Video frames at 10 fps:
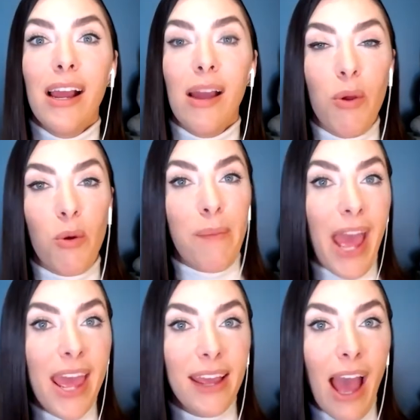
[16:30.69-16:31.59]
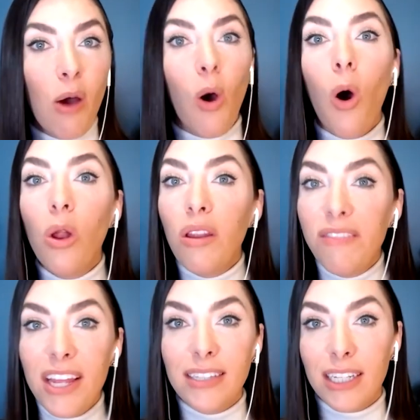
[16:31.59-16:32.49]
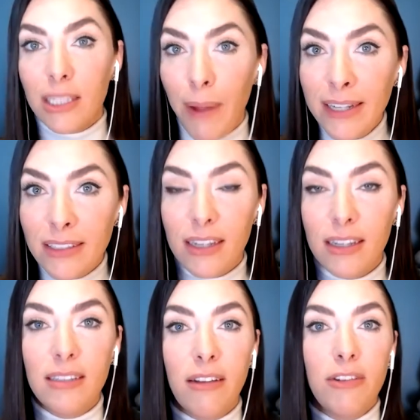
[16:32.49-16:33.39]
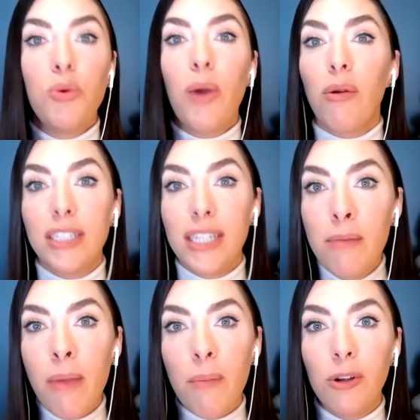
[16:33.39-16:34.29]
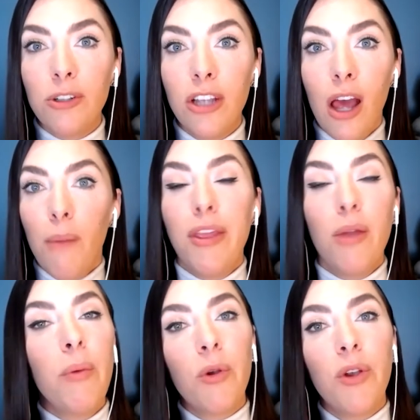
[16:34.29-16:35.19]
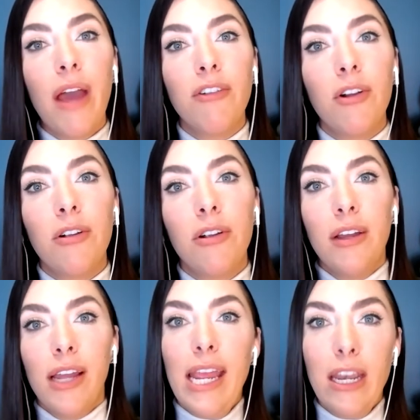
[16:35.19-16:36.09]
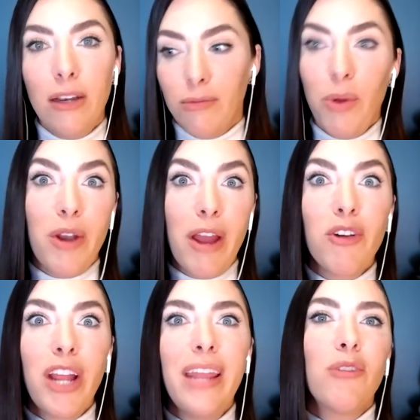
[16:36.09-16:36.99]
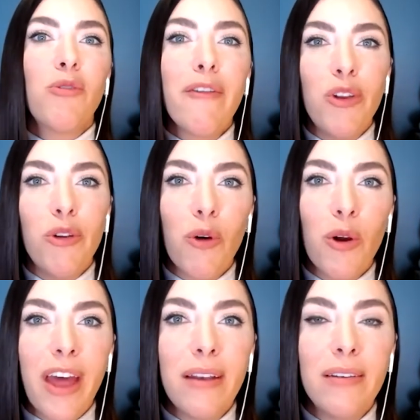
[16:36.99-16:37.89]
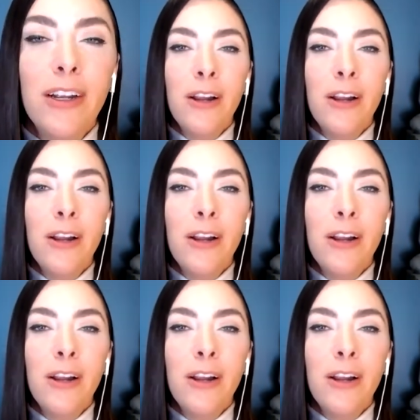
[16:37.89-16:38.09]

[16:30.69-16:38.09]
we were paying out all of these expenses to our team members, but then we were never in, we were never getting the revenue for that.